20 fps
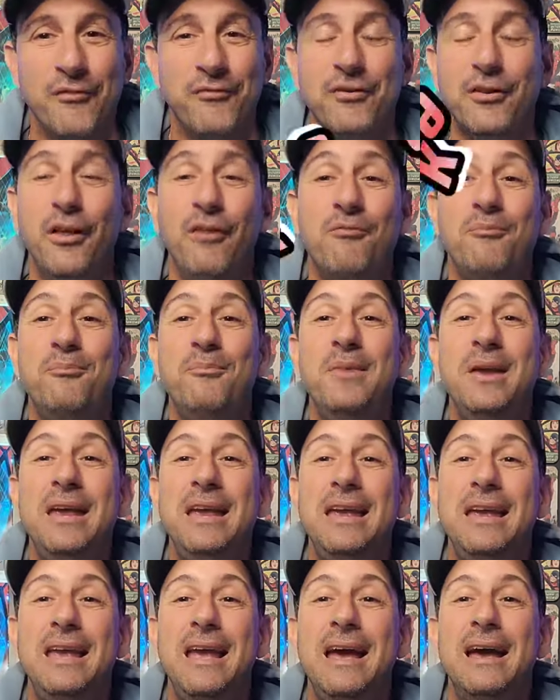if you love
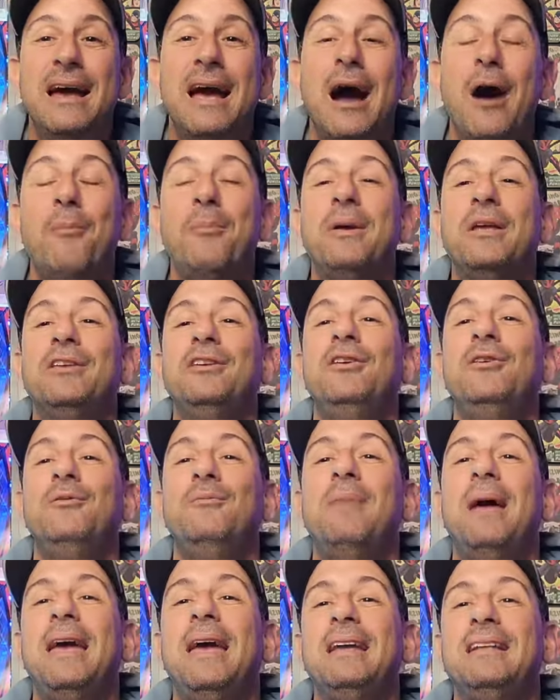me helping you
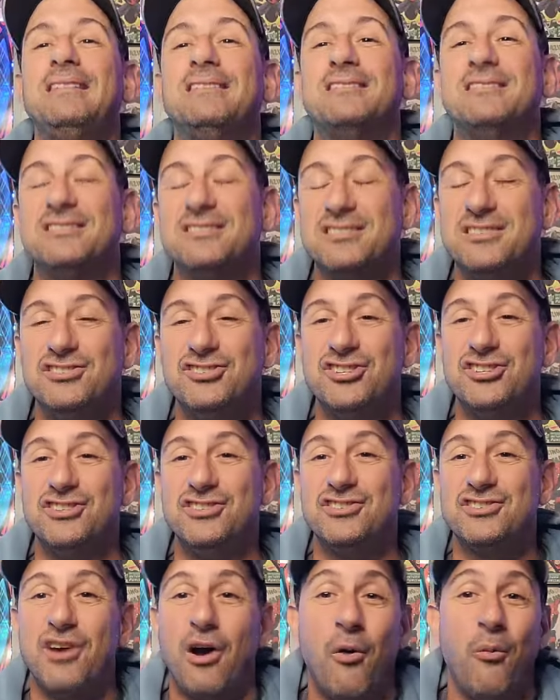make
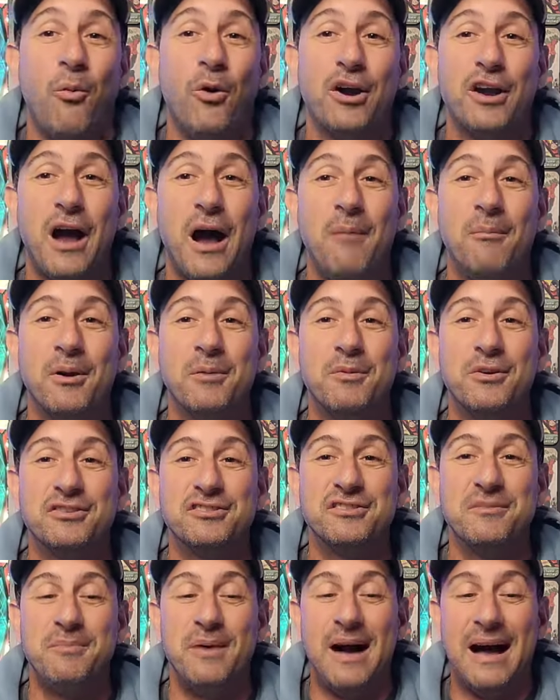decisions on what comic
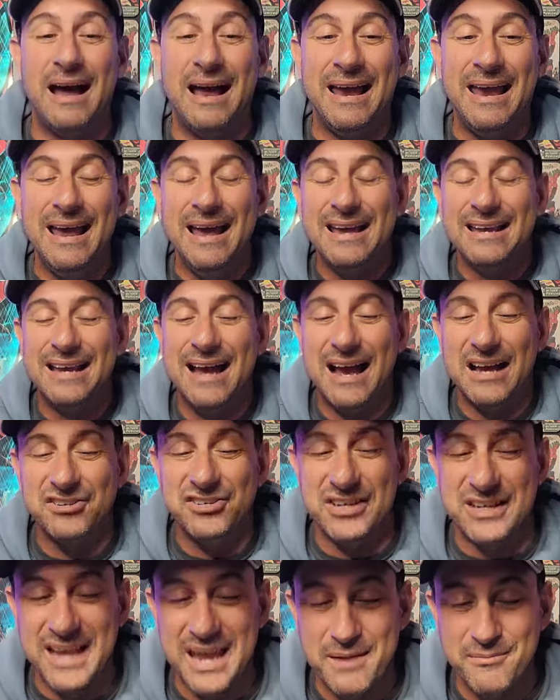books to buy, guys,
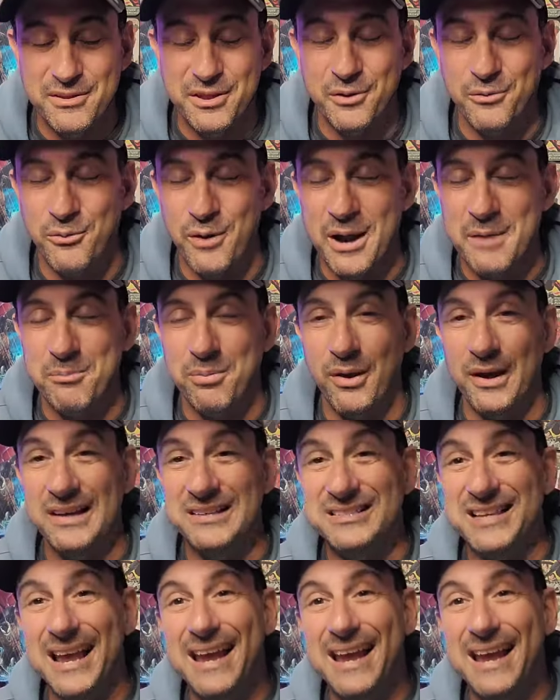you came to the right place.